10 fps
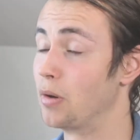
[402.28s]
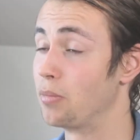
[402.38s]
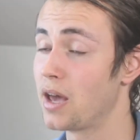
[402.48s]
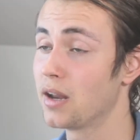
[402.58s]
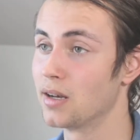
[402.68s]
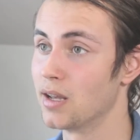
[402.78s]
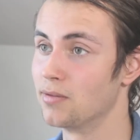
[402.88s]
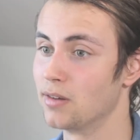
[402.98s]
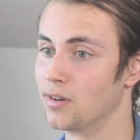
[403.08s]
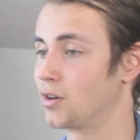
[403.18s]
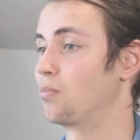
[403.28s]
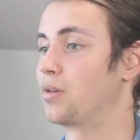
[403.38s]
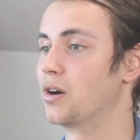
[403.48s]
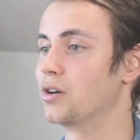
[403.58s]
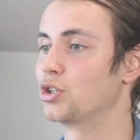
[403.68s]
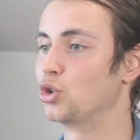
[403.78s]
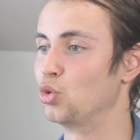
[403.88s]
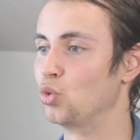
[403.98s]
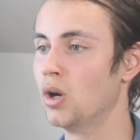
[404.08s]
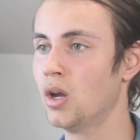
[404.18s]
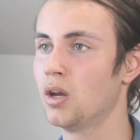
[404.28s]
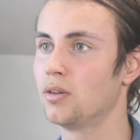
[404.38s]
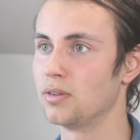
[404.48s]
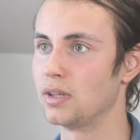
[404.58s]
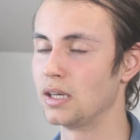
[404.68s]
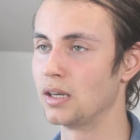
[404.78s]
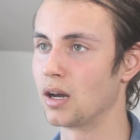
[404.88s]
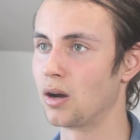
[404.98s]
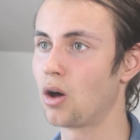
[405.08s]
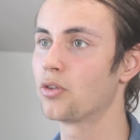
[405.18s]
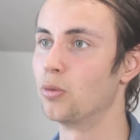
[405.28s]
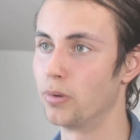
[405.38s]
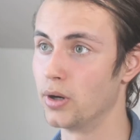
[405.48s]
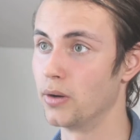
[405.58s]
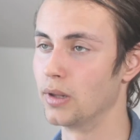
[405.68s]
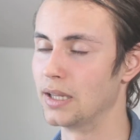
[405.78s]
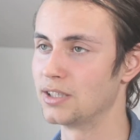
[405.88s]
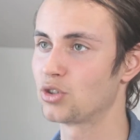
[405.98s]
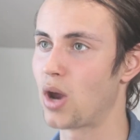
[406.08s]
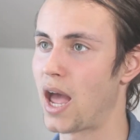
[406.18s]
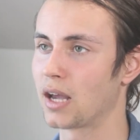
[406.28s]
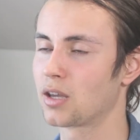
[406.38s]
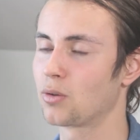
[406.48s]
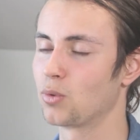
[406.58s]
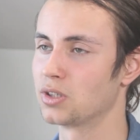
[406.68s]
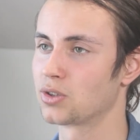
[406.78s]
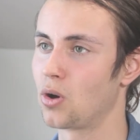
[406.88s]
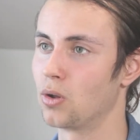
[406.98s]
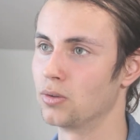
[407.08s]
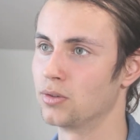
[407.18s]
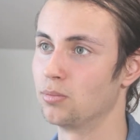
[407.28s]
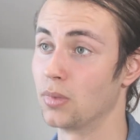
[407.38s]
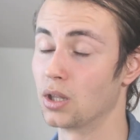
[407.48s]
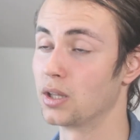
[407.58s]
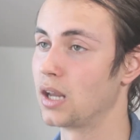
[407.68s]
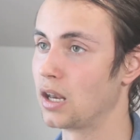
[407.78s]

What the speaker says: and repetitive even compared to the other pre-release track, which is called Million